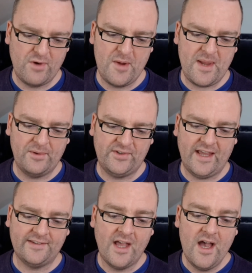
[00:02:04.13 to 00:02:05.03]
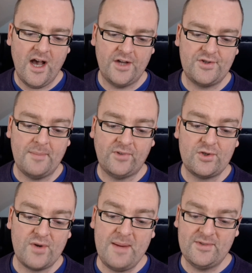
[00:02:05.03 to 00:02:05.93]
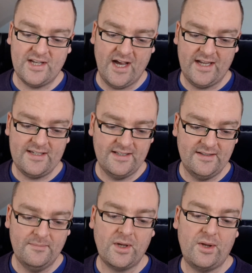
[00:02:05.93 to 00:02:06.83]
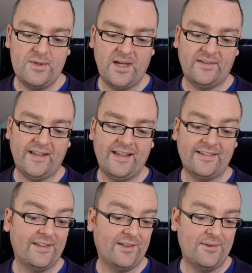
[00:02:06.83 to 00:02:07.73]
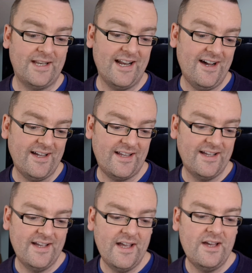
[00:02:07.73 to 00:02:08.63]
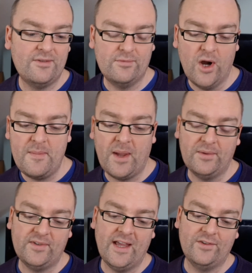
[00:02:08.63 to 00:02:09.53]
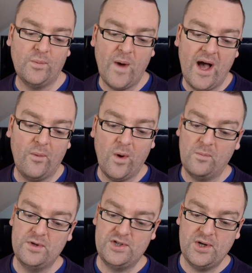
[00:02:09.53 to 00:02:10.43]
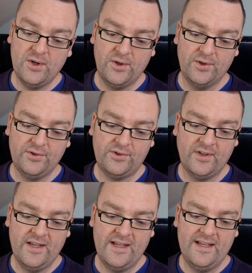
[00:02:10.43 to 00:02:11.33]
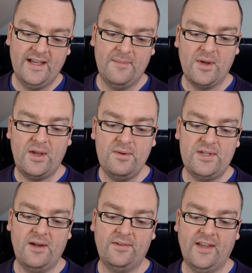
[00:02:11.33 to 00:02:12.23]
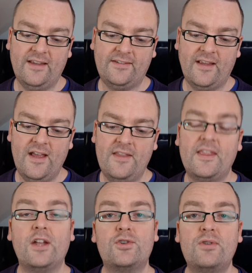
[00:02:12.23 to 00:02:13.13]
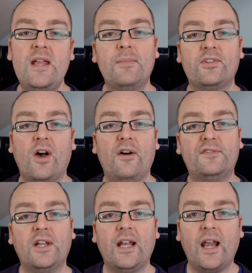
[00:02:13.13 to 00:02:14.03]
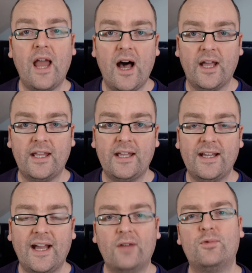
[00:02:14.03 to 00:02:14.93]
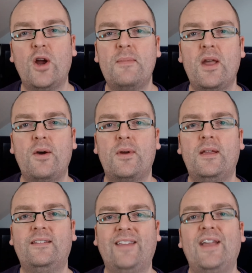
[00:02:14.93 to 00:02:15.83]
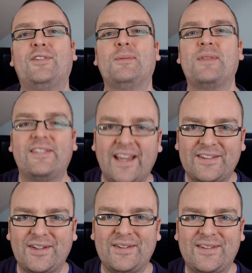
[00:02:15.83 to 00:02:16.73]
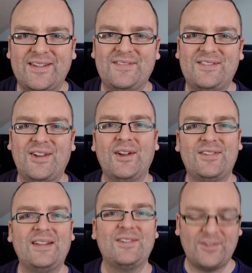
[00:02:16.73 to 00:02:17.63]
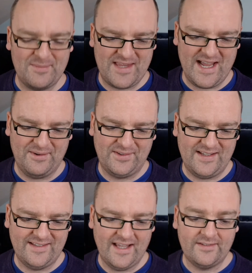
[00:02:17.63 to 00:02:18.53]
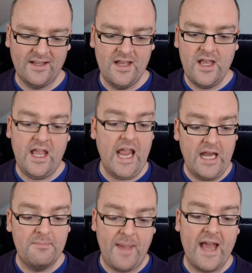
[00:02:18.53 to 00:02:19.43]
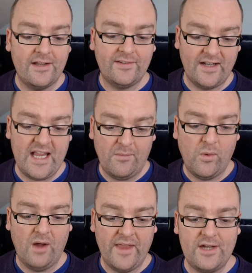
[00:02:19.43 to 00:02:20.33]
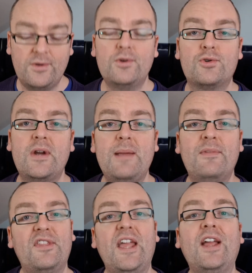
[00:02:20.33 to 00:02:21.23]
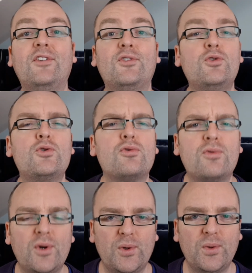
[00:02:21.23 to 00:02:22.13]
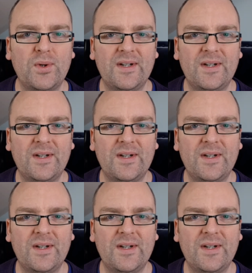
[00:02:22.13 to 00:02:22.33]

Romeo says, I dreamt a dream tonight. Mercutio says, and so did I. Romeo says, well, what was yours? And Mercutio says, that dreamers often lie. And Romeo takes up the sentence and turns it into something else. He says, in bed asleep while they do dream things true.